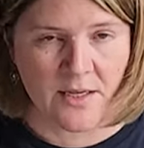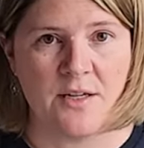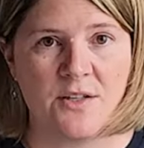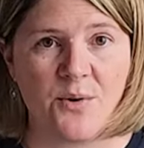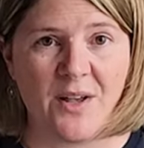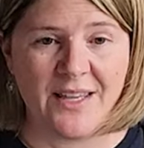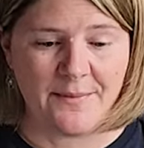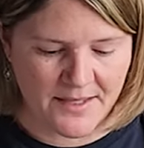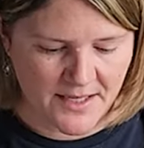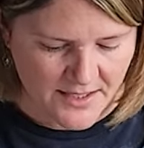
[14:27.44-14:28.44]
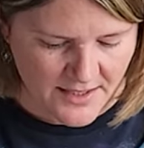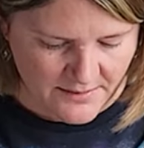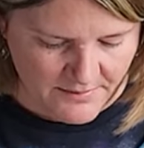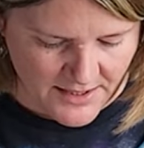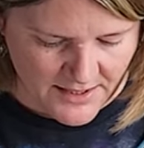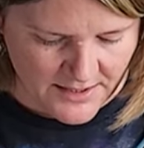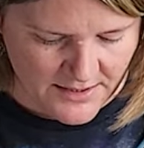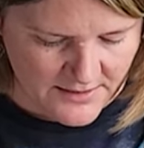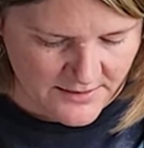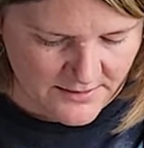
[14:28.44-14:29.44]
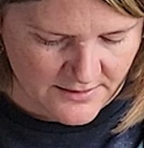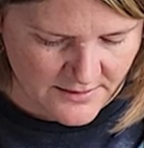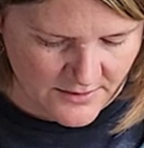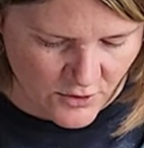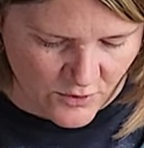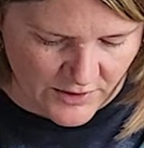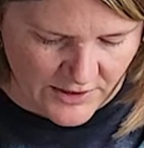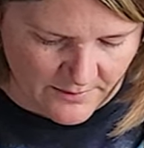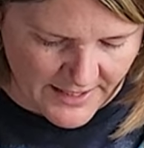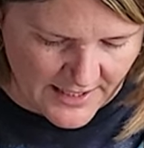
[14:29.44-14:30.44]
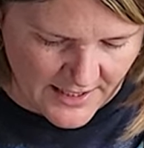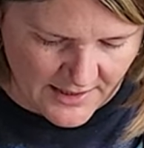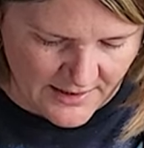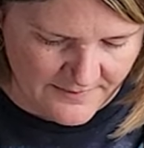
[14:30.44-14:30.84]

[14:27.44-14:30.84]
So I'll keep that in my own little bag.